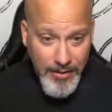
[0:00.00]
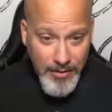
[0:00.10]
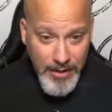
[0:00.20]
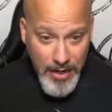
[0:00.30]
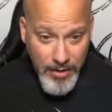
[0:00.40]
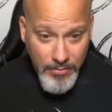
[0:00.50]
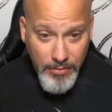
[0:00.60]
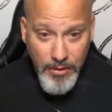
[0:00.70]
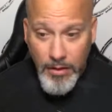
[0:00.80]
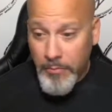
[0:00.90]
You know,
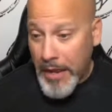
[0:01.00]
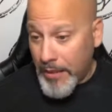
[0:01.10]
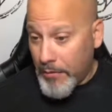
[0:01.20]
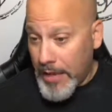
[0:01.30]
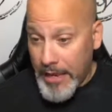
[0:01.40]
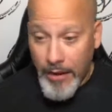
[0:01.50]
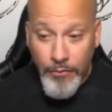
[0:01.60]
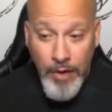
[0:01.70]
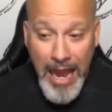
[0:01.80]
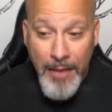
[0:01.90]
by the way,
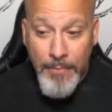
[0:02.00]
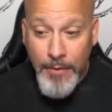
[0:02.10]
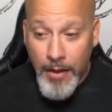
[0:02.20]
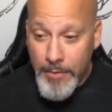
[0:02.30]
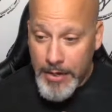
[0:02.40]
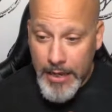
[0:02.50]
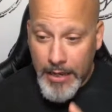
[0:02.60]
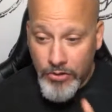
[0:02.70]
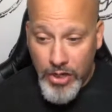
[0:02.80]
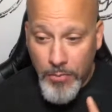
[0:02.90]

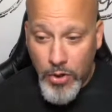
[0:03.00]
Jim